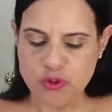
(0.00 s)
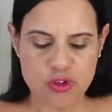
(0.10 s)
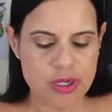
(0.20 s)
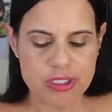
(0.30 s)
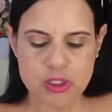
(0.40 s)

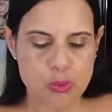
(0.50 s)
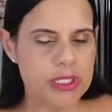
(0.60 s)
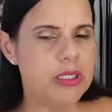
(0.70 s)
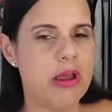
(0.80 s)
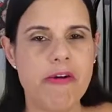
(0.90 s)
Just
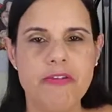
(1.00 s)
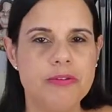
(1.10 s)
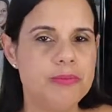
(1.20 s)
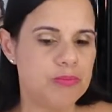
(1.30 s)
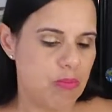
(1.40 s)
sweet enough
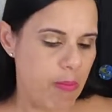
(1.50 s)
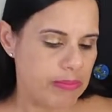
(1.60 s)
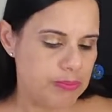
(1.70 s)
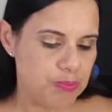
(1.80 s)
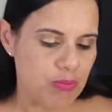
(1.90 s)

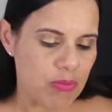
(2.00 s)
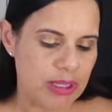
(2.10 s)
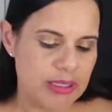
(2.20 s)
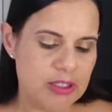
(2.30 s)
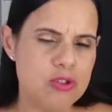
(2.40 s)

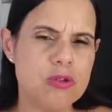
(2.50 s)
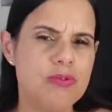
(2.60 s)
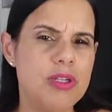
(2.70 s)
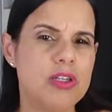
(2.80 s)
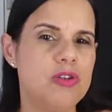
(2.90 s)
that you don't
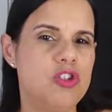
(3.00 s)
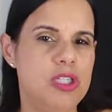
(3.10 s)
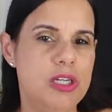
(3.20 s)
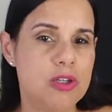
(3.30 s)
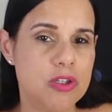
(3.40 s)
feel like you're
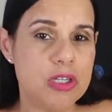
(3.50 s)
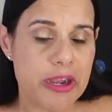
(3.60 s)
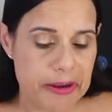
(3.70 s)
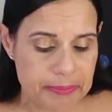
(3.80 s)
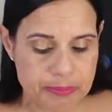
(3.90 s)
cheating on your
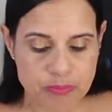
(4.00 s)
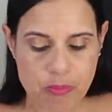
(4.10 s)
diet,